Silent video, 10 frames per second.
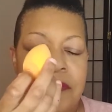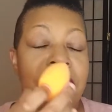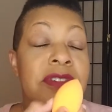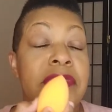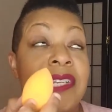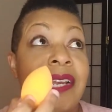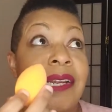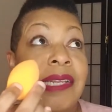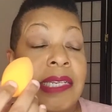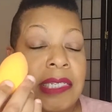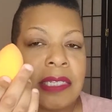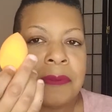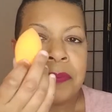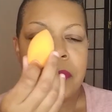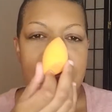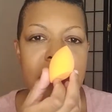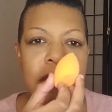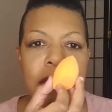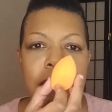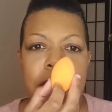Real Techniques
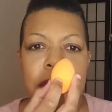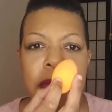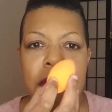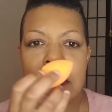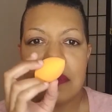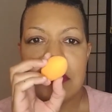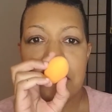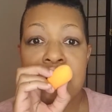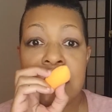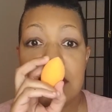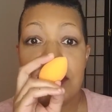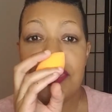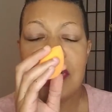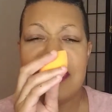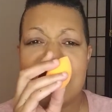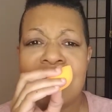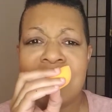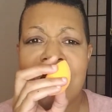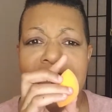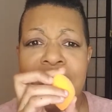um, sponge. And this does
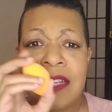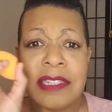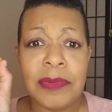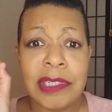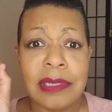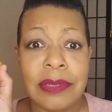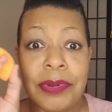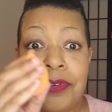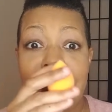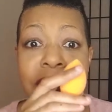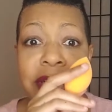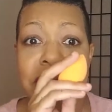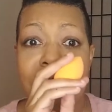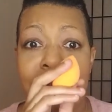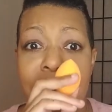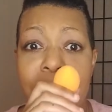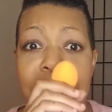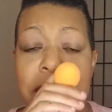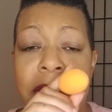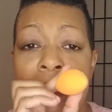have a case, which is way over there. I should have brought it with
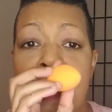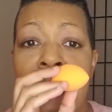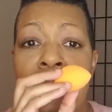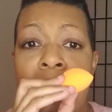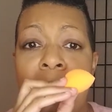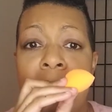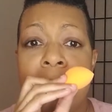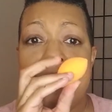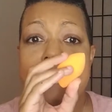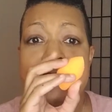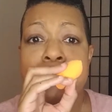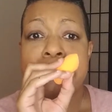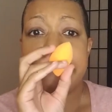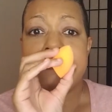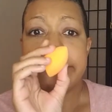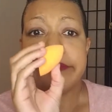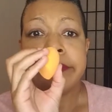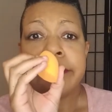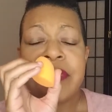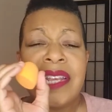me. Um,
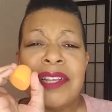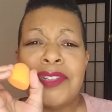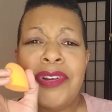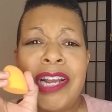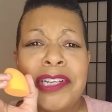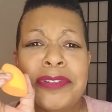Dry your,